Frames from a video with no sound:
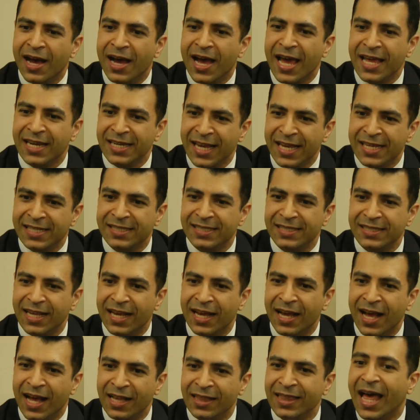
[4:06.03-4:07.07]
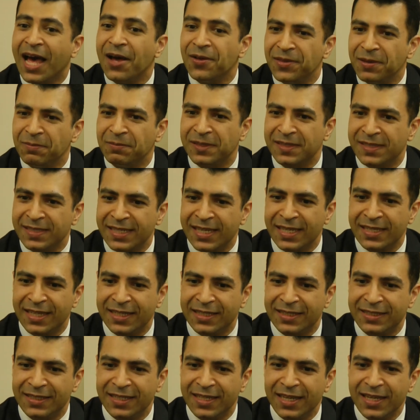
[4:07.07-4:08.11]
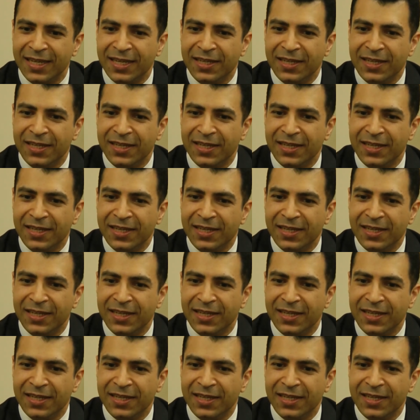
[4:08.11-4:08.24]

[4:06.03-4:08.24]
and has allowed them to see that